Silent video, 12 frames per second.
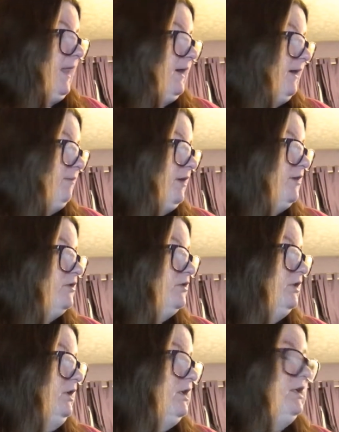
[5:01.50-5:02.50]
Um, I
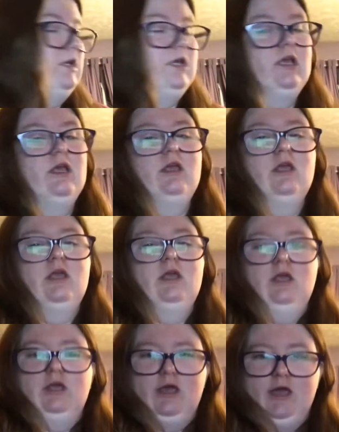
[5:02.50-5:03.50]
usually
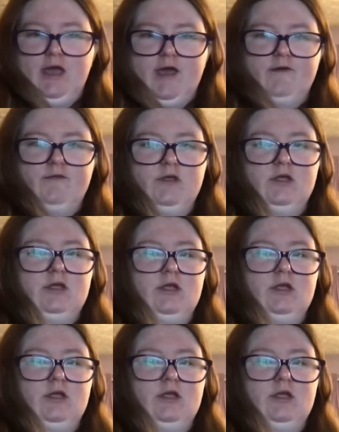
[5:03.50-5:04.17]
have it